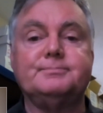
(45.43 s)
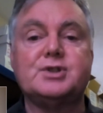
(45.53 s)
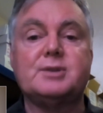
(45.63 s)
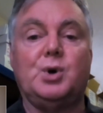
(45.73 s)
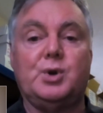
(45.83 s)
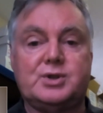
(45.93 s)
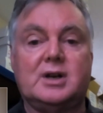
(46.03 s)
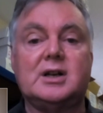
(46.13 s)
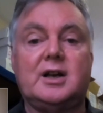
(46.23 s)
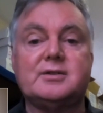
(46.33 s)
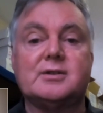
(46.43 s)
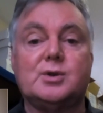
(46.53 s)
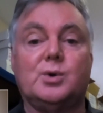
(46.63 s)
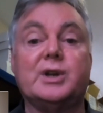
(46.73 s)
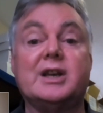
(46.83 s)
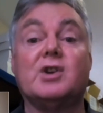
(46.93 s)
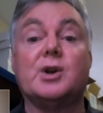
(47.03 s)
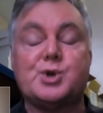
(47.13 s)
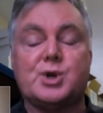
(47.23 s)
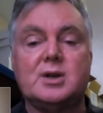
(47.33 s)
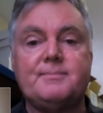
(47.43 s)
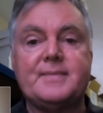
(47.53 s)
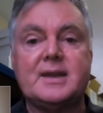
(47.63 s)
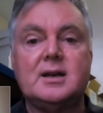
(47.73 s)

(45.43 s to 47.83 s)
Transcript: sports sunglasses called Evolution,